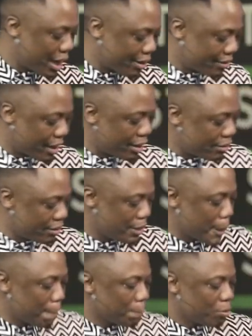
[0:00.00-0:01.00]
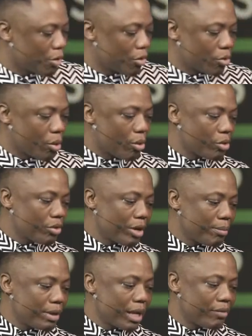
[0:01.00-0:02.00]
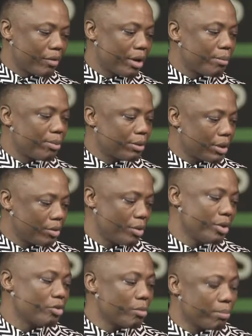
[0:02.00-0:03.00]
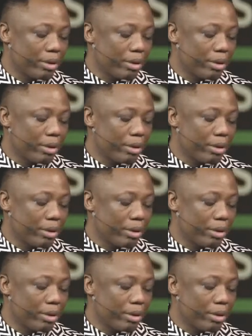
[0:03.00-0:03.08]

their sales. So social media is very important. You need to